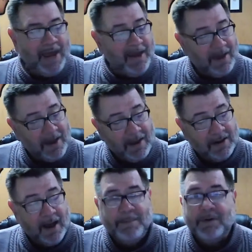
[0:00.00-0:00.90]
Begg,
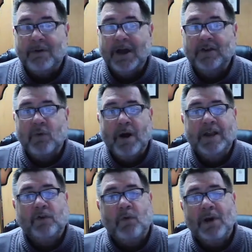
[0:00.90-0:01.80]
copyright
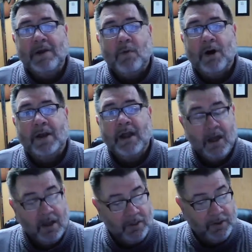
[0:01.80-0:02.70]

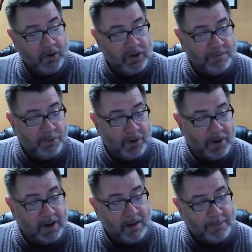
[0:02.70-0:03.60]
2021, The Good
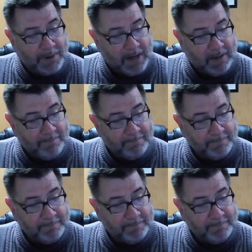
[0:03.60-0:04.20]
Book Company.